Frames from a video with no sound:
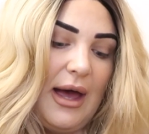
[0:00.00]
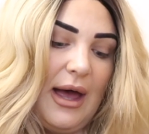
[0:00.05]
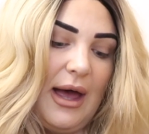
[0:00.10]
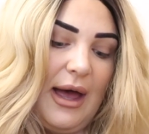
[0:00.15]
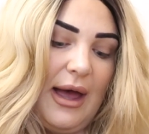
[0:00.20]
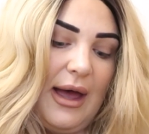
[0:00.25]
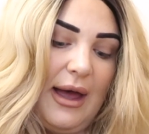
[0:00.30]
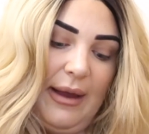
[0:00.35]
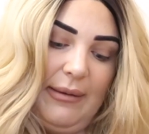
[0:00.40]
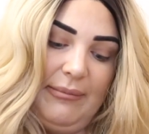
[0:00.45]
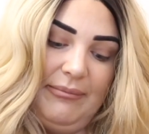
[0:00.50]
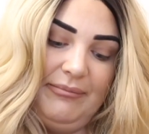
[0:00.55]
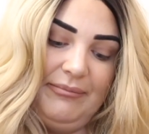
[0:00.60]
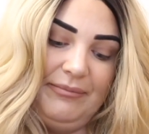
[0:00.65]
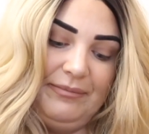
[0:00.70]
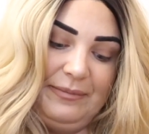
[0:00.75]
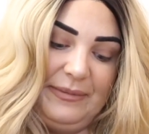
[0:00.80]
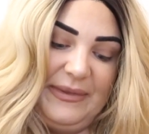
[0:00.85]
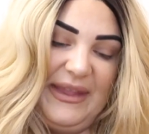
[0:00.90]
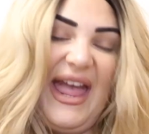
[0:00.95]
Um,
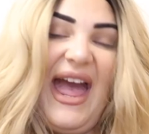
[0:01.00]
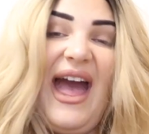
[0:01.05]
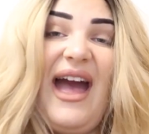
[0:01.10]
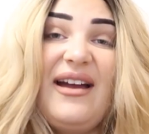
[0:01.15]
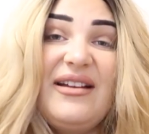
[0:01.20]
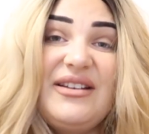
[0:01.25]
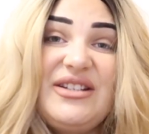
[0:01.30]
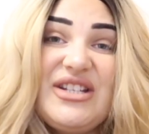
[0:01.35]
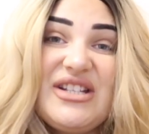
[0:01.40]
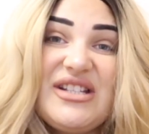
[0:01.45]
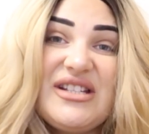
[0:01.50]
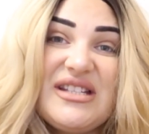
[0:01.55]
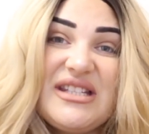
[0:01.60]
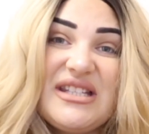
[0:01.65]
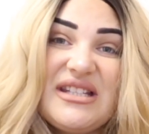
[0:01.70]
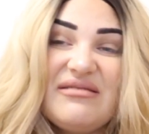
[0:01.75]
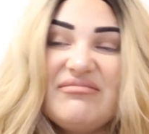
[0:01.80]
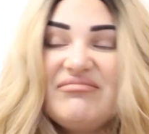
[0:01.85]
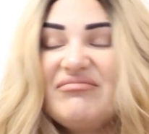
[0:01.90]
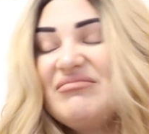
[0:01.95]
yeah,
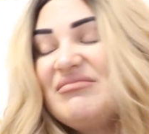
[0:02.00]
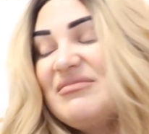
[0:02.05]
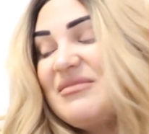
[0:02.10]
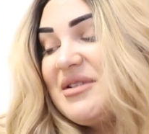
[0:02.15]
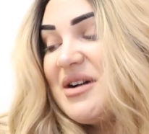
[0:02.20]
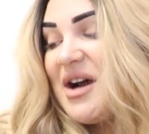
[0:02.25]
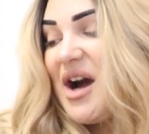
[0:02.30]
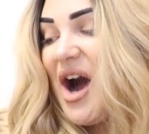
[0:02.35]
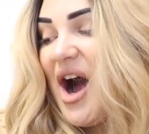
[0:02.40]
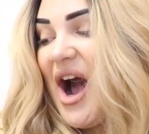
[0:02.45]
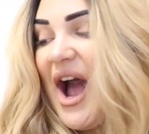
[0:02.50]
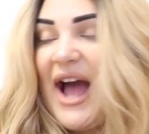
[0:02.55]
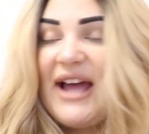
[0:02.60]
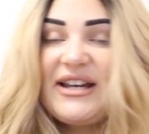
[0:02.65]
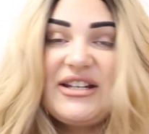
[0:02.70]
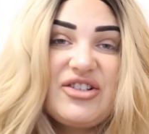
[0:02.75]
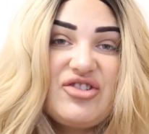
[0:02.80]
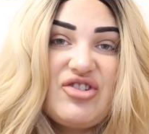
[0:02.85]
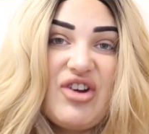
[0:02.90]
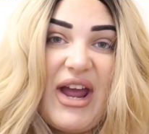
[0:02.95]
just, I
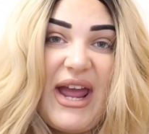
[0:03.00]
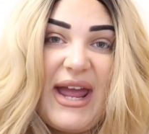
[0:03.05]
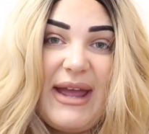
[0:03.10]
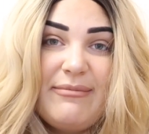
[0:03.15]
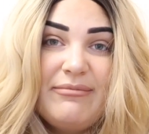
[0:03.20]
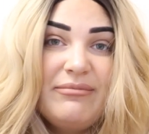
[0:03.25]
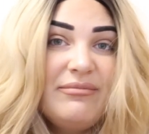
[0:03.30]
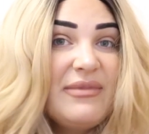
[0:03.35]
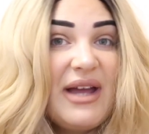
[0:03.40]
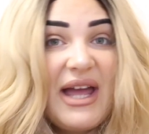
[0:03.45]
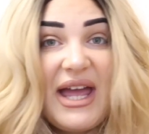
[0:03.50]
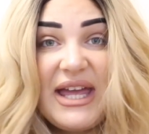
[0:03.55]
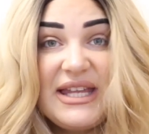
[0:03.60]
had a dream.